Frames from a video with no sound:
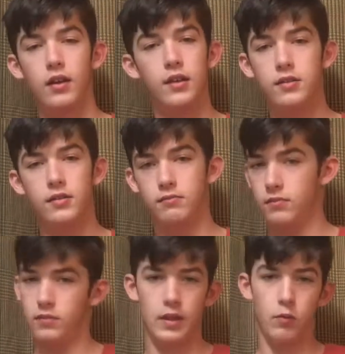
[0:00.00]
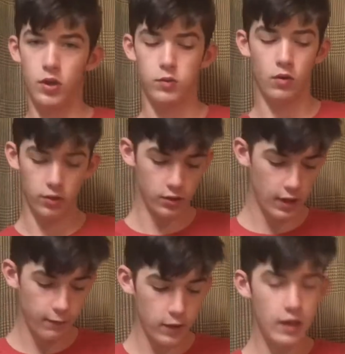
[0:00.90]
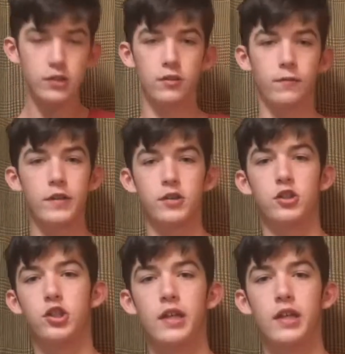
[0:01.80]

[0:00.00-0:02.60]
it works wonders. If you guys are fishing